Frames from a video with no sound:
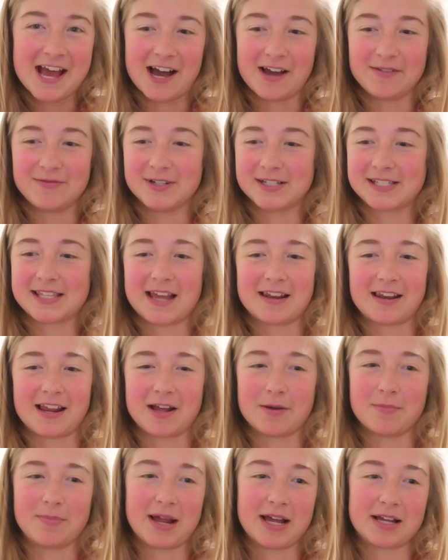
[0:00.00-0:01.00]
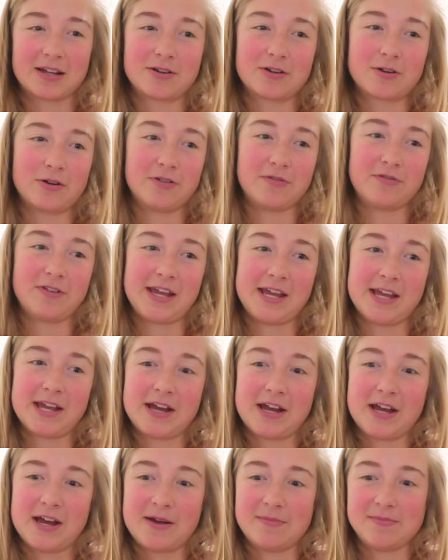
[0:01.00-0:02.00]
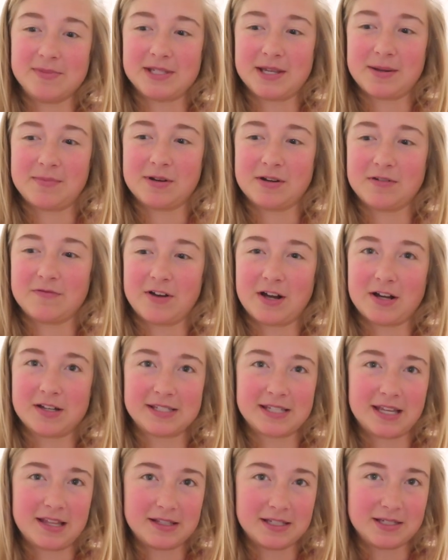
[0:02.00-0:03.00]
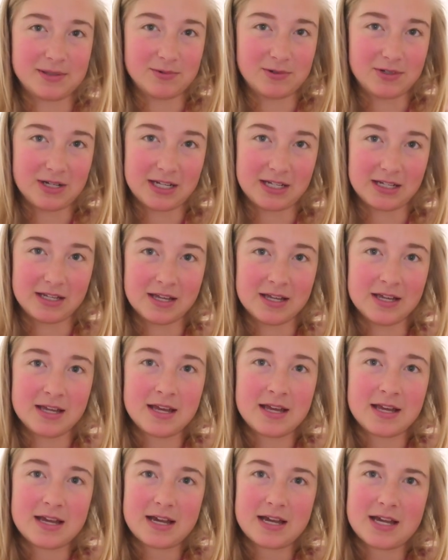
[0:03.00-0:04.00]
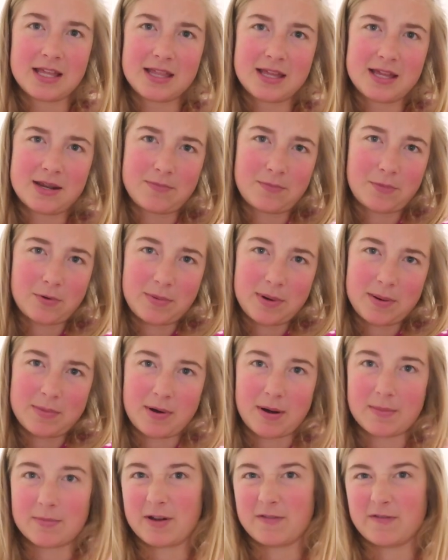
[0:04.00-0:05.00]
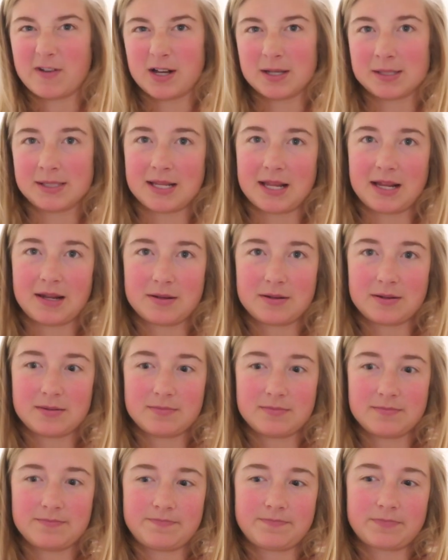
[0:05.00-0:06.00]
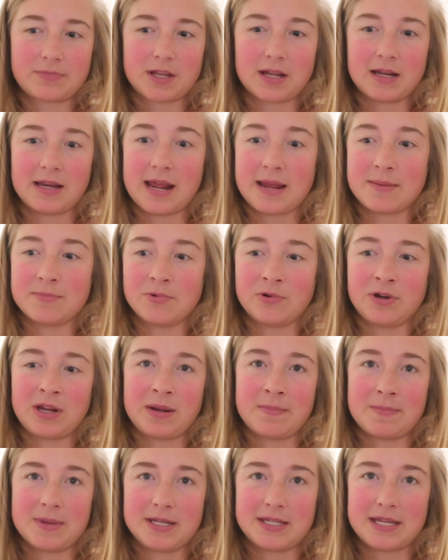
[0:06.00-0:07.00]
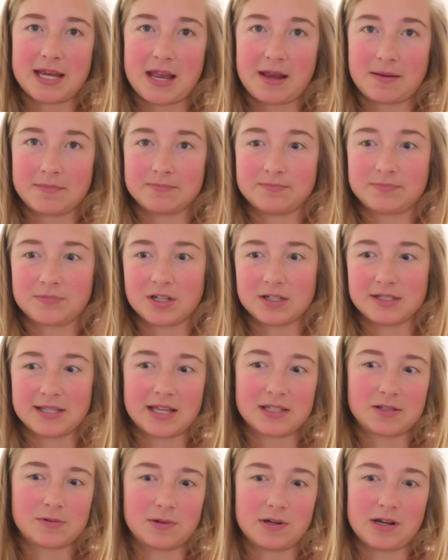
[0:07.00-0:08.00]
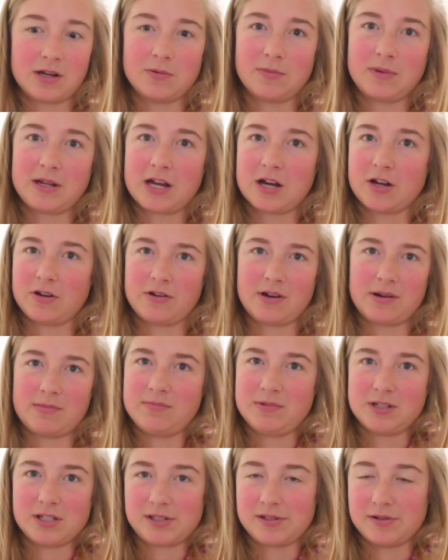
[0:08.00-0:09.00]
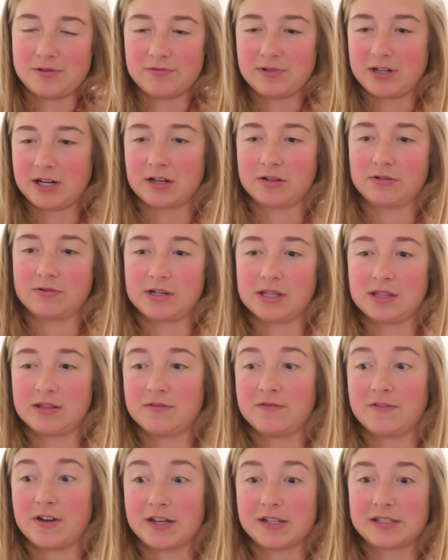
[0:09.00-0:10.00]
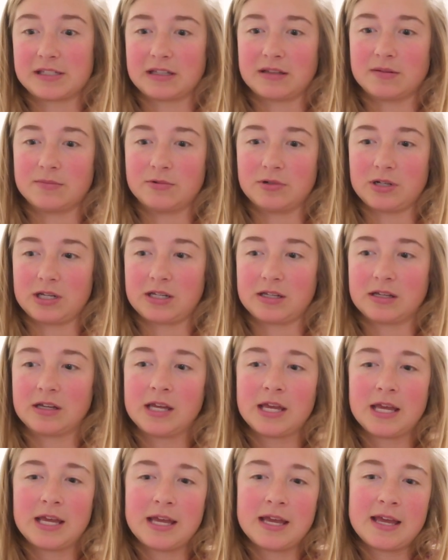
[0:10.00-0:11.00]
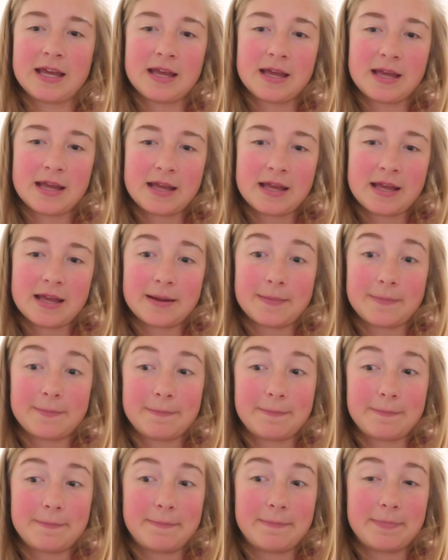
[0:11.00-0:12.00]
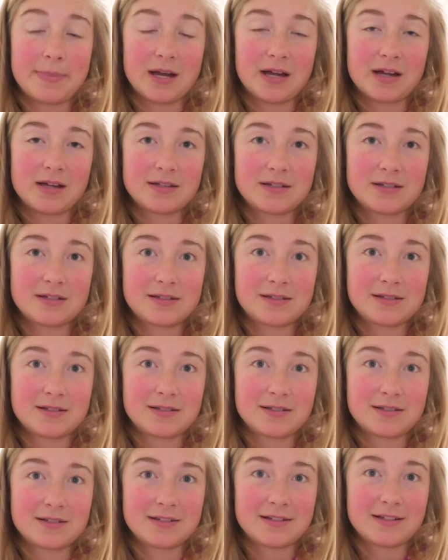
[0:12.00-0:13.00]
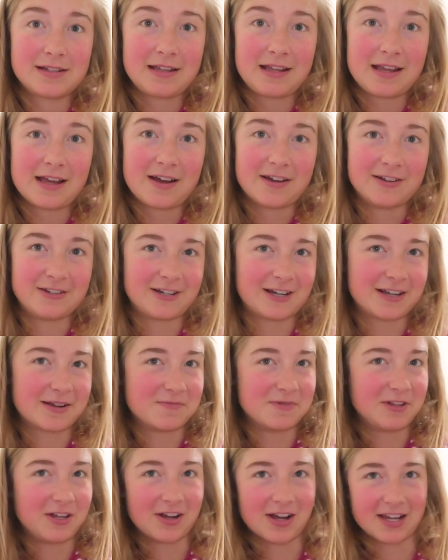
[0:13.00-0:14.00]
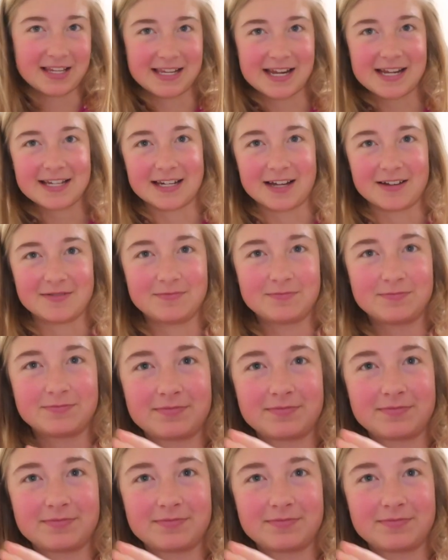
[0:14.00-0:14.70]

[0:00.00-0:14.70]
I've just had like a black coffee, so I'm gonna fast like this morning, and then probably break my fast like late morning, midday, because that's when I normally get hungry. I'm just not really hungry first thing in the morning. But yeah, I'll check in with you guys later.